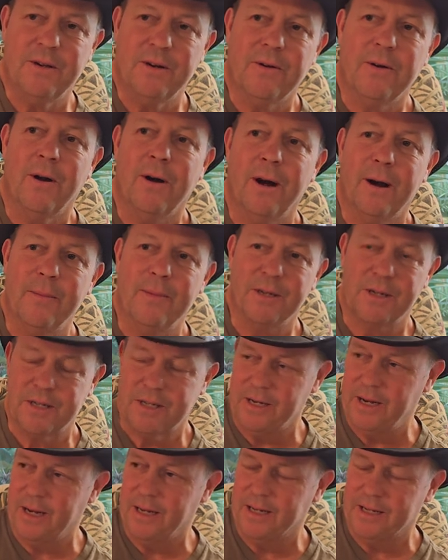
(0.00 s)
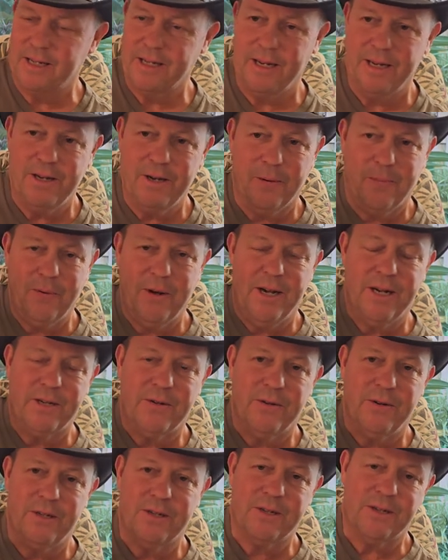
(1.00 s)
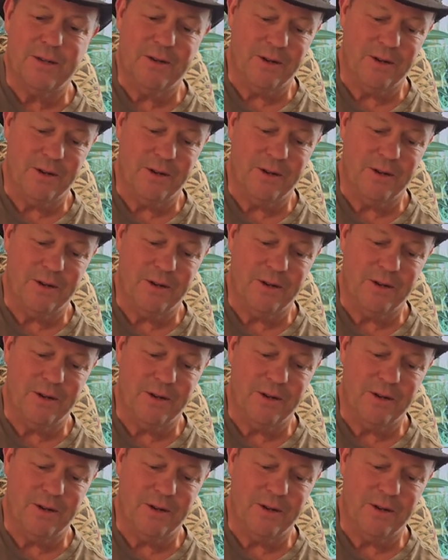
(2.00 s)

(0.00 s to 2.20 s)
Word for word: their arm and saying, send your Patriots to